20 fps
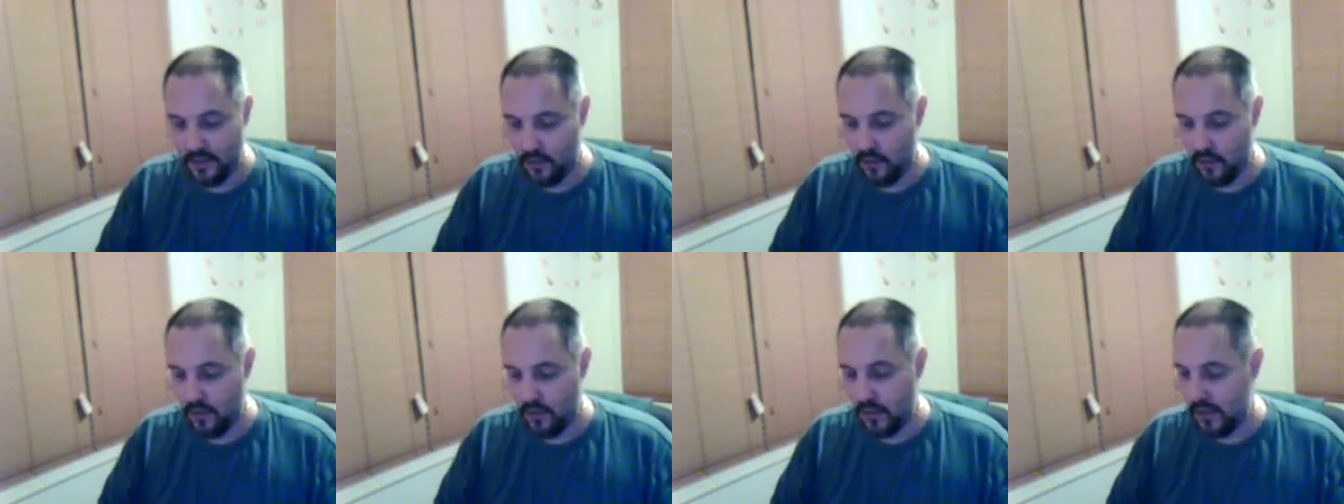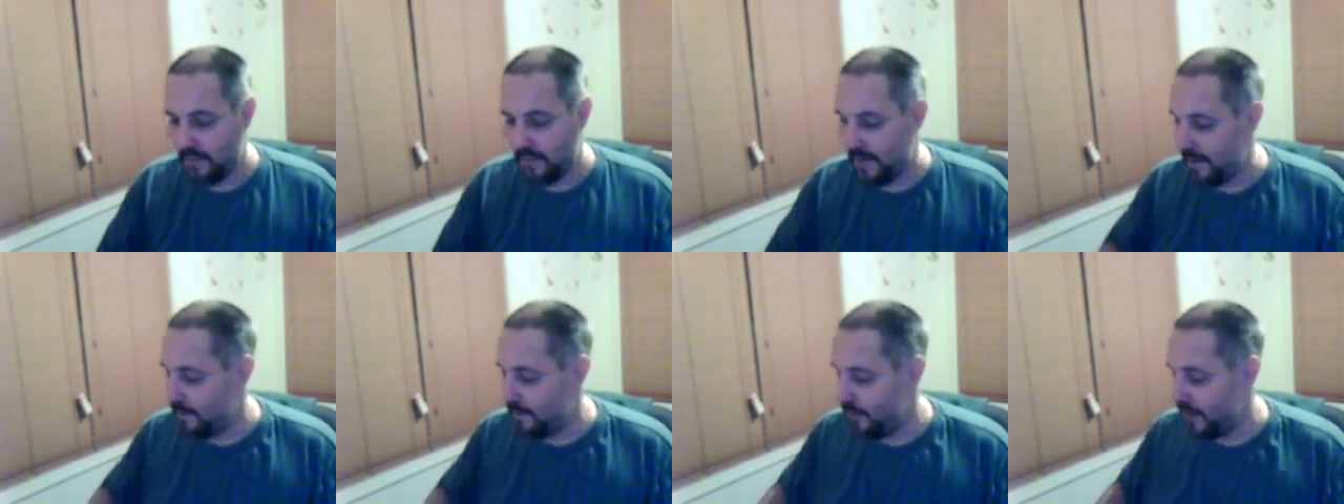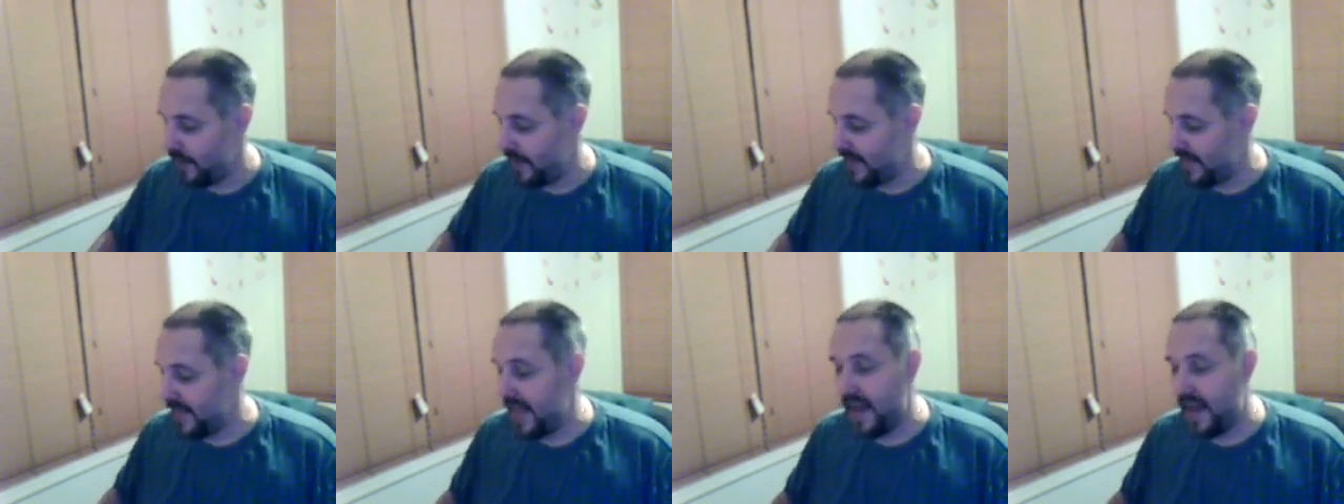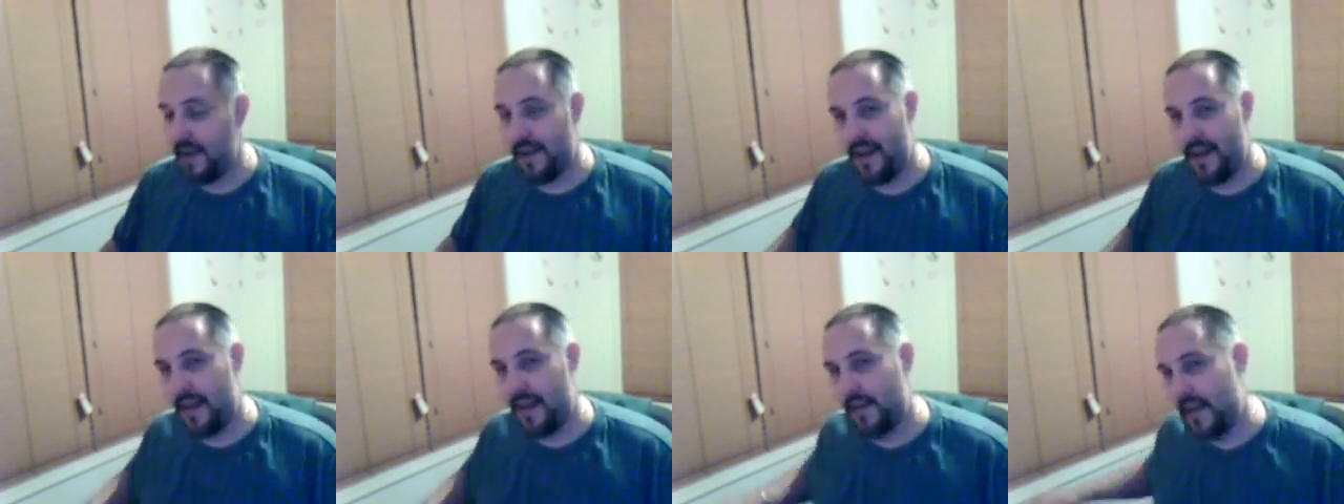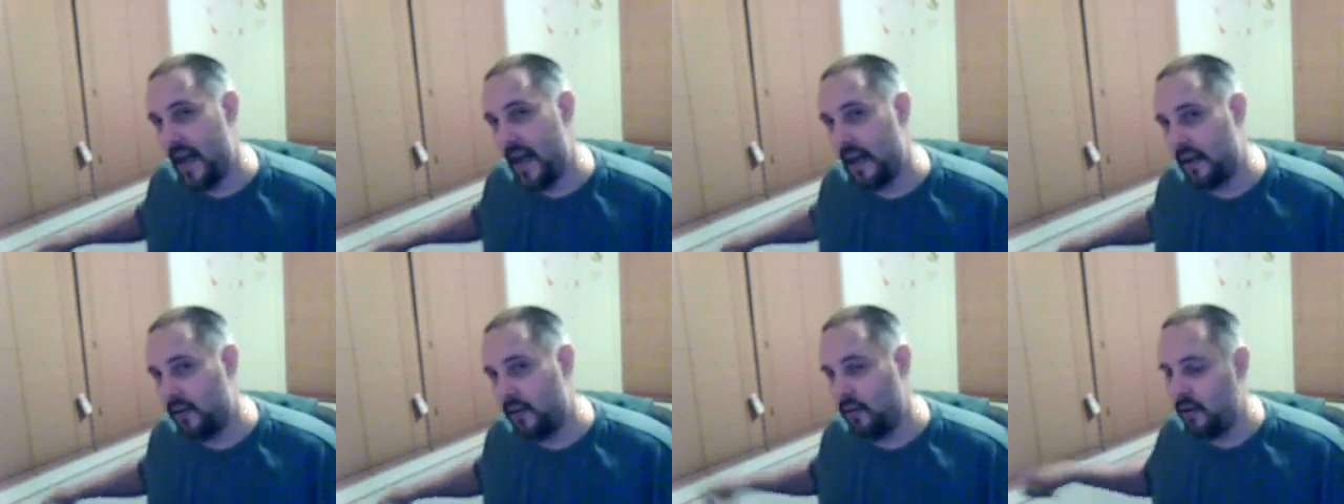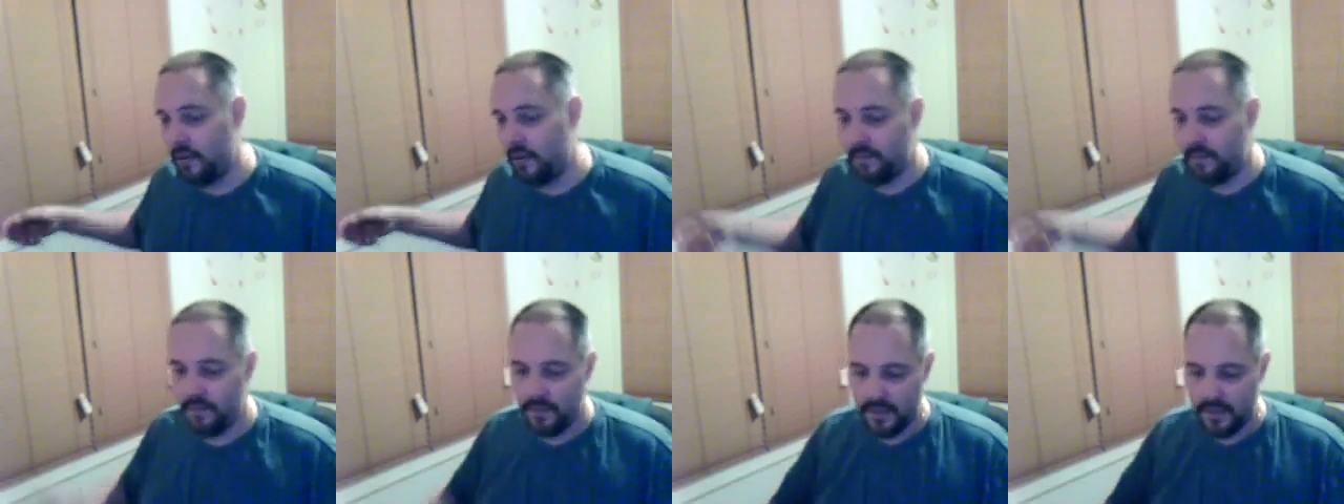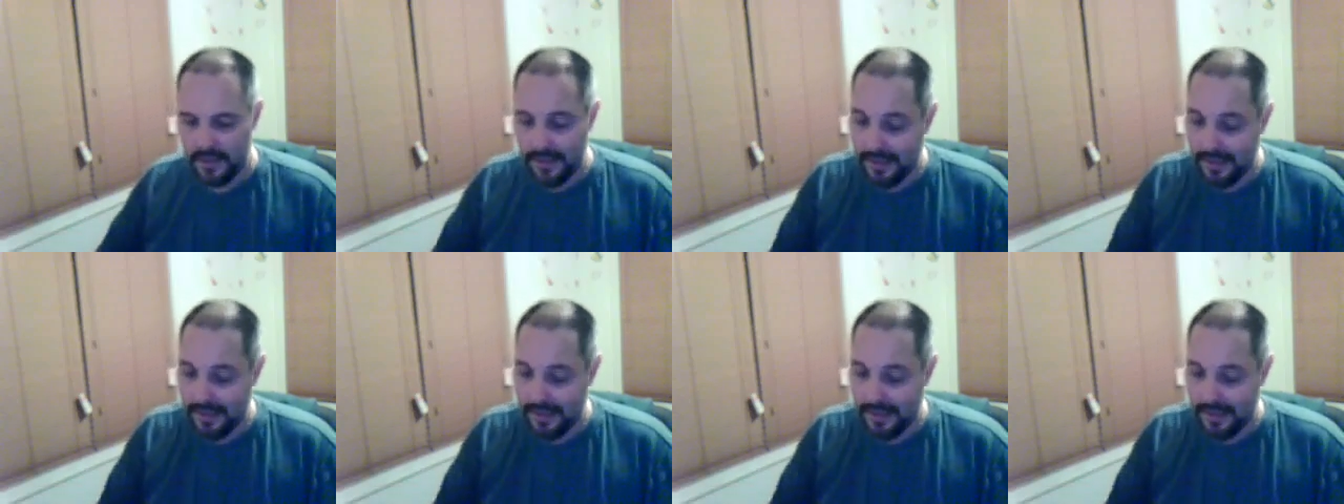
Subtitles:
or if I put it down I'll knock it off,